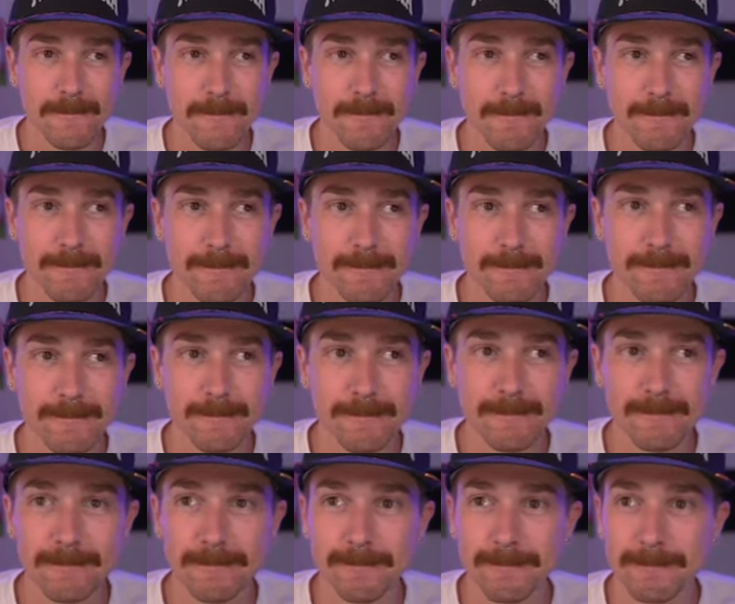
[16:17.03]

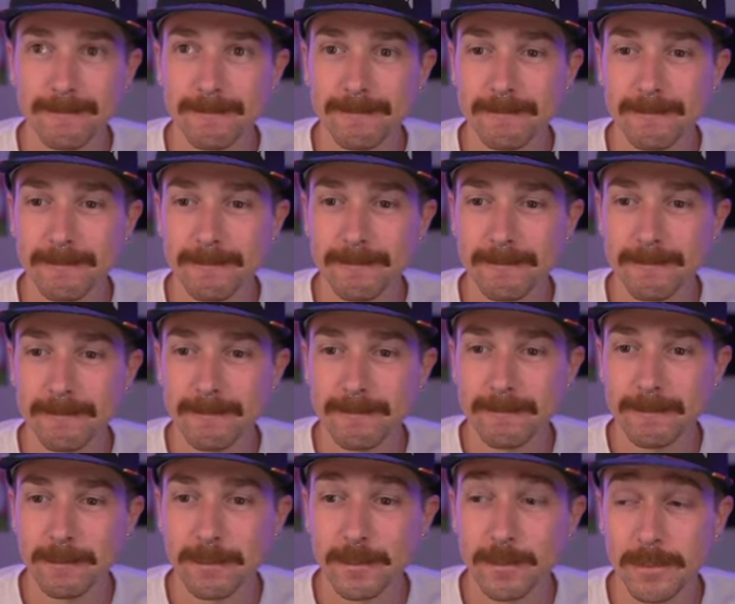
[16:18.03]

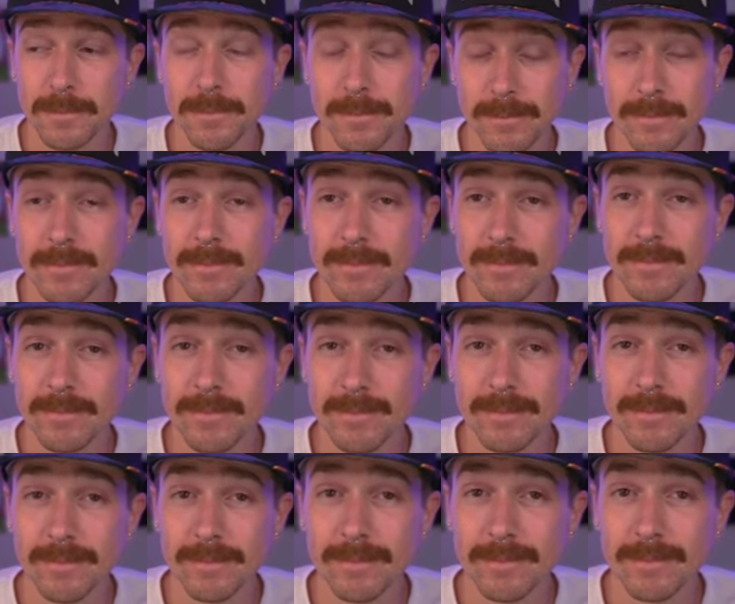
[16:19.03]

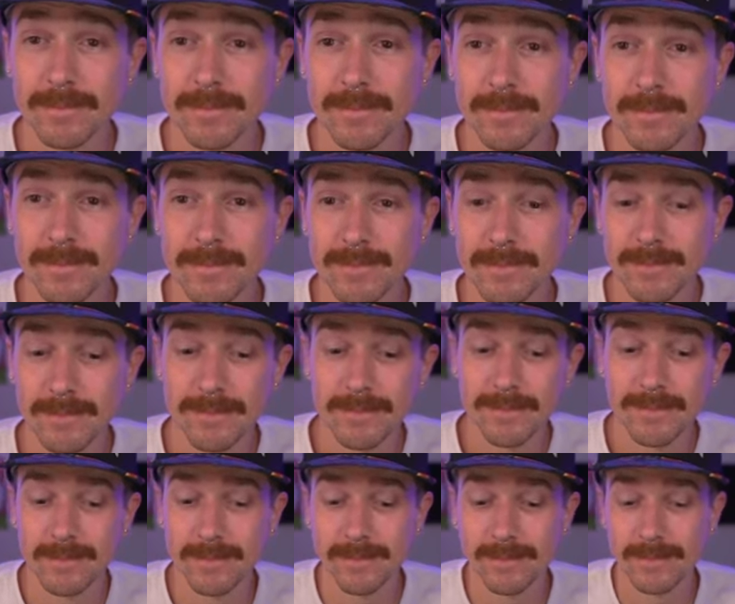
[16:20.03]

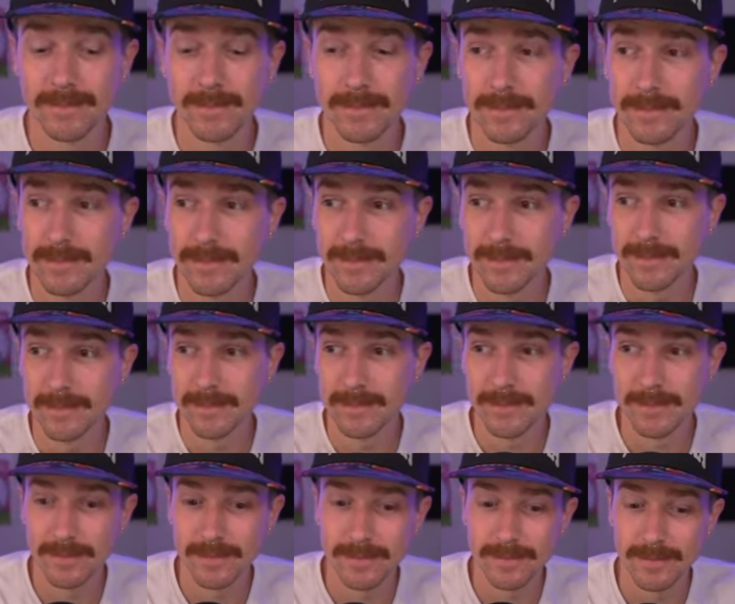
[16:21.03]

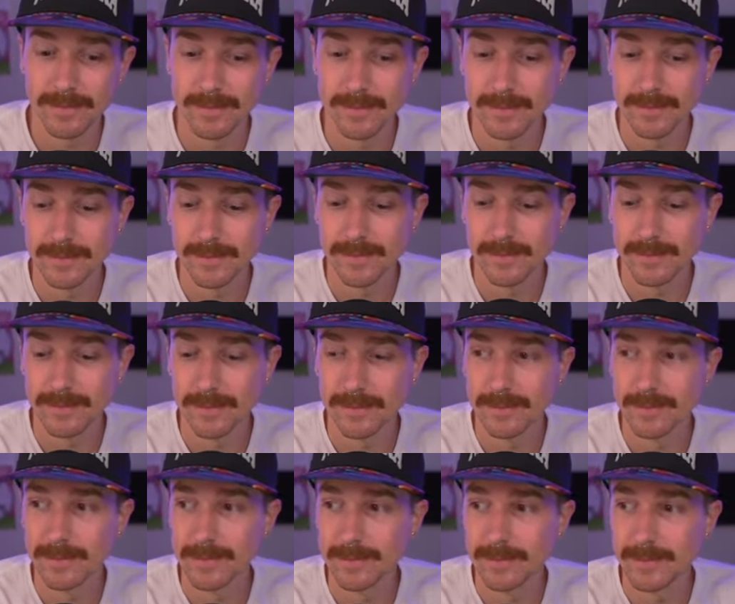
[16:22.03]

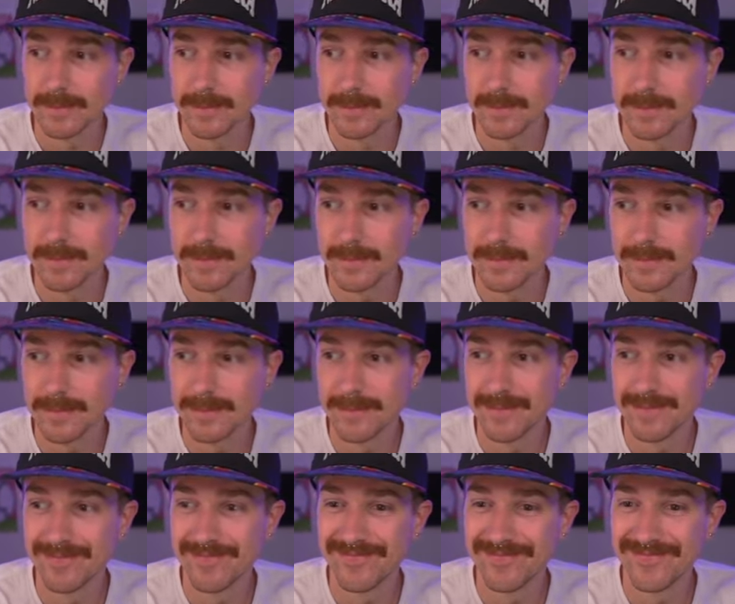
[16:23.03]

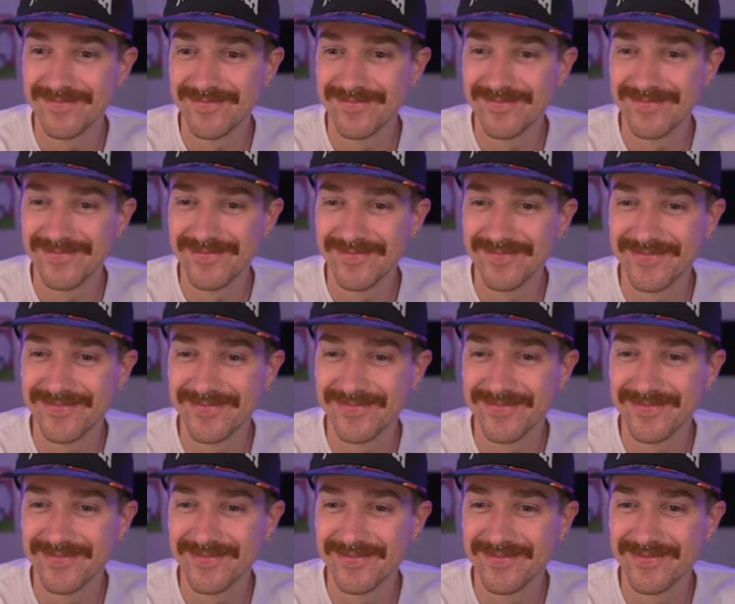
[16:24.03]
(silent)